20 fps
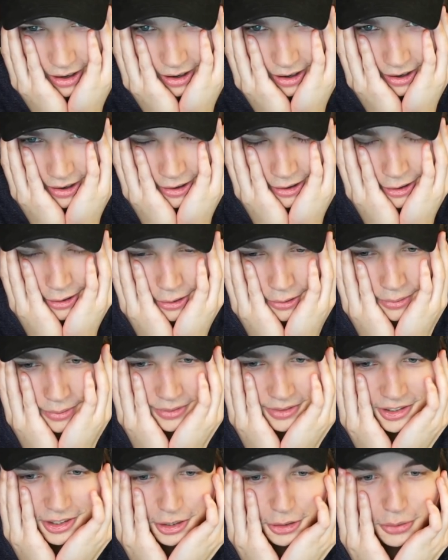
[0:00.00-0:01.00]
Oh
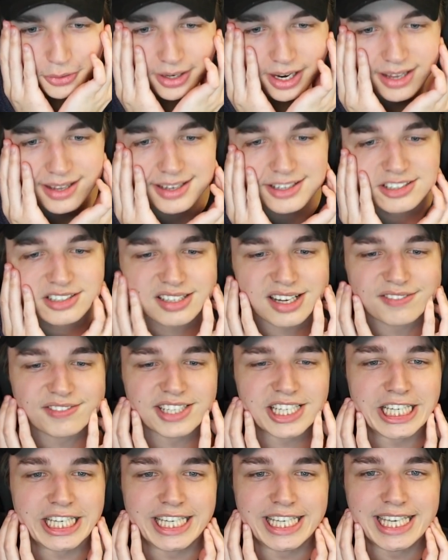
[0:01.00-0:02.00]
dude, now they just have
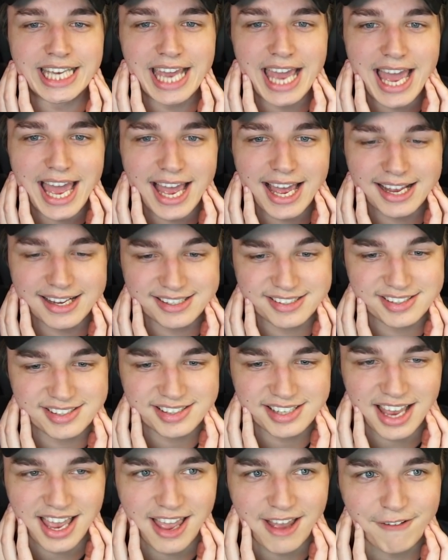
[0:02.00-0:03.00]
to
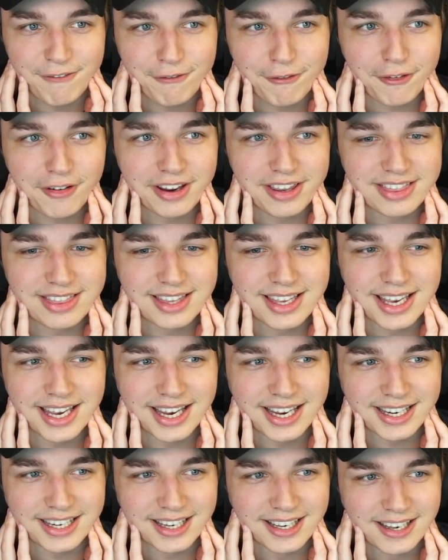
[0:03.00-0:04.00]
guess
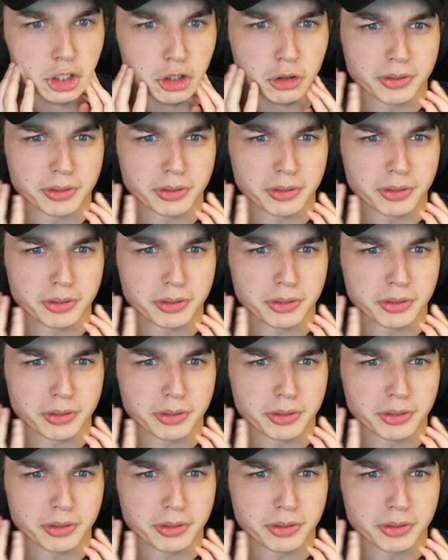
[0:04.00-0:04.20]
everything.